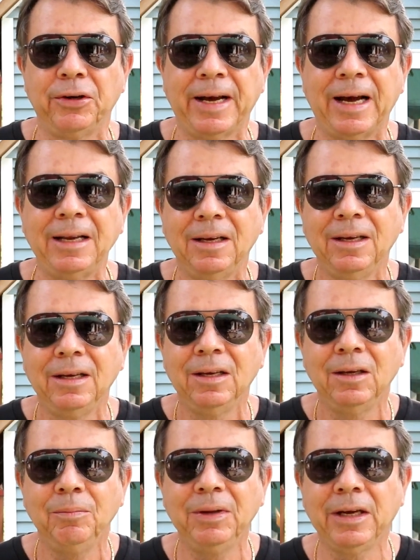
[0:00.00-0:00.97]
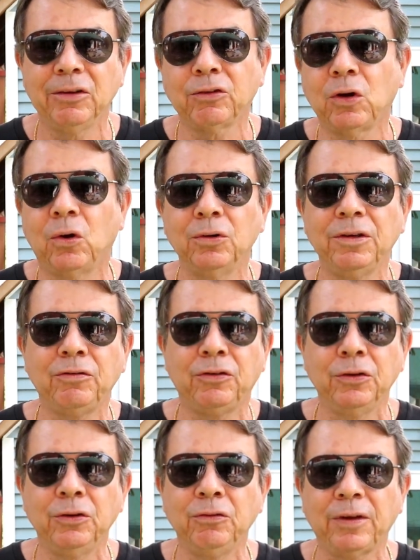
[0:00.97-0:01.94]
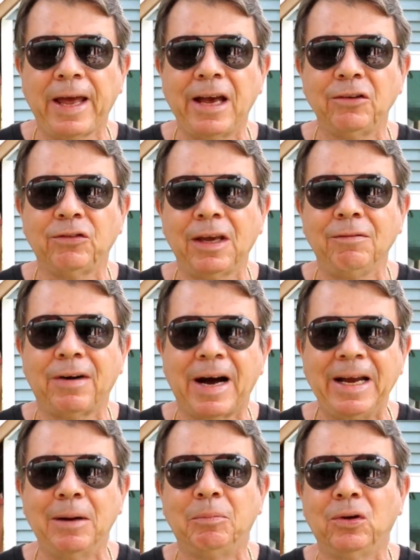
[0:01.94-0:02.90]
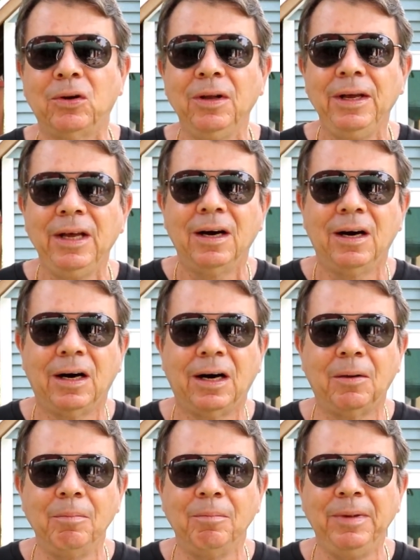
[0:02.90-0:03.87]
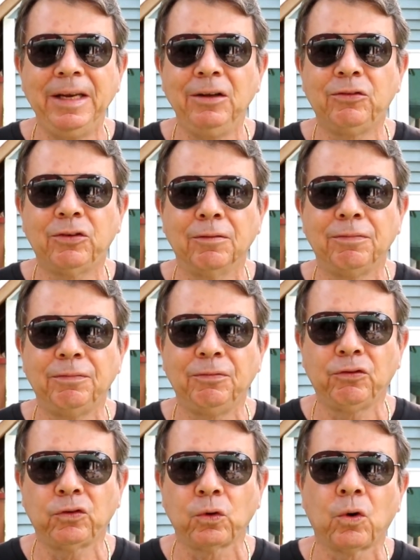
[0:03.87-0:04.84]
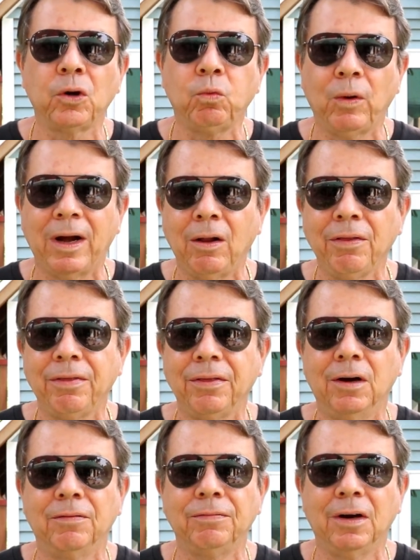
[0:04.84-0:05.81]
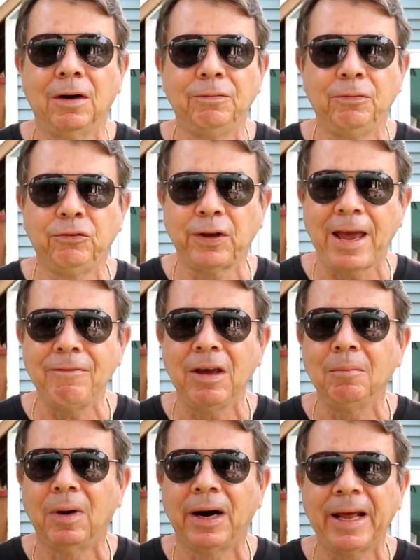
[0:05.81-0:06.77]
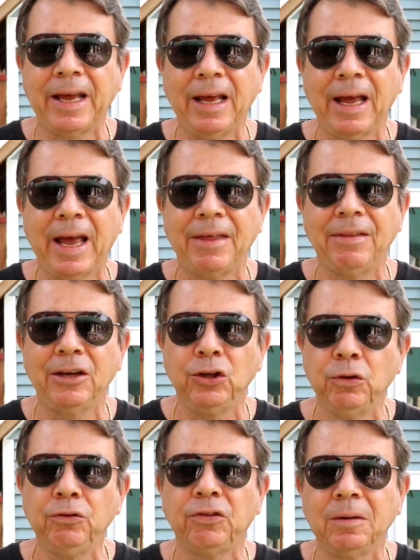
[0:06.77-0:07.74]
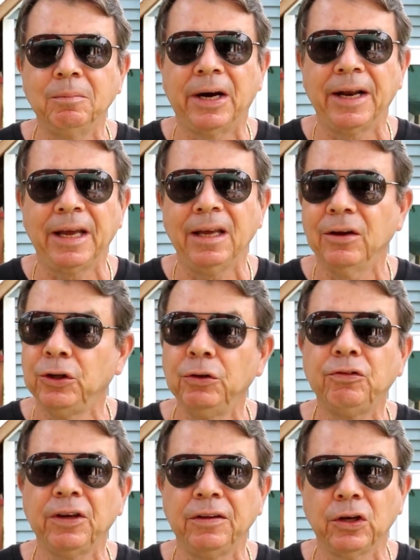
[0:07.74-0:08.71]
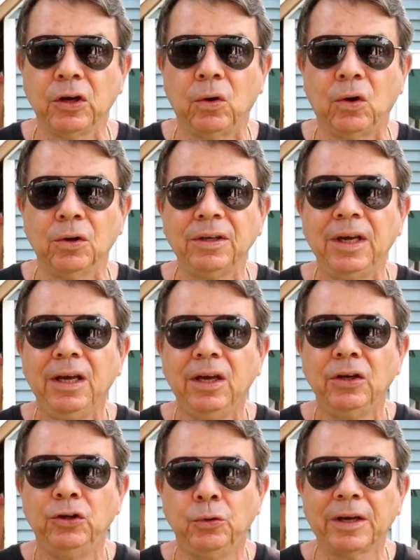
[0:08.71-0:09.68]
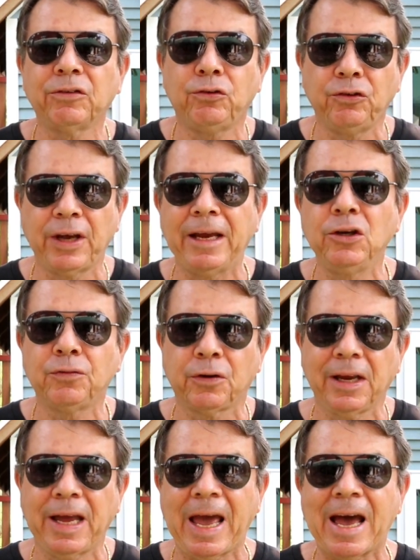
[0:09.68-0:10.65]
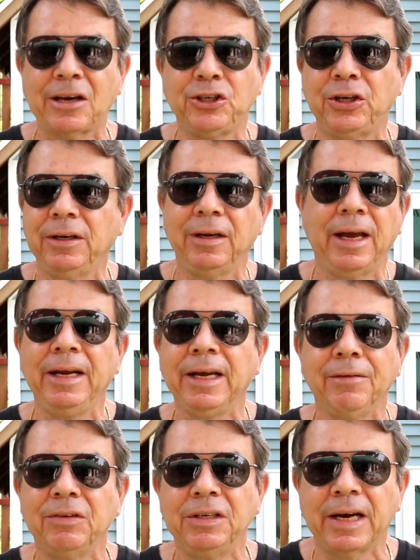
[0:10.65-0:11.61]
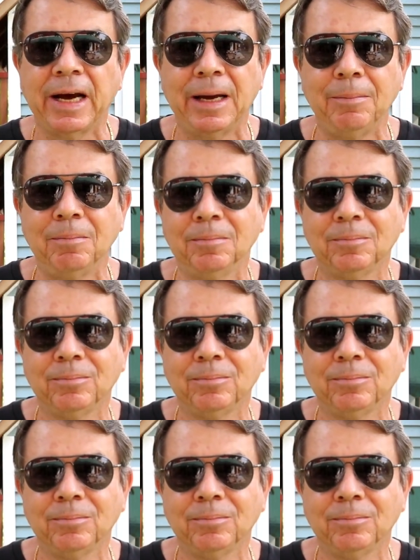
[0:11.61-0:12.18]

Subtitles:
it or not, because gold is used as a viable means of stored wealth, of saving money, and then using the gold to exchange for cash at any given time.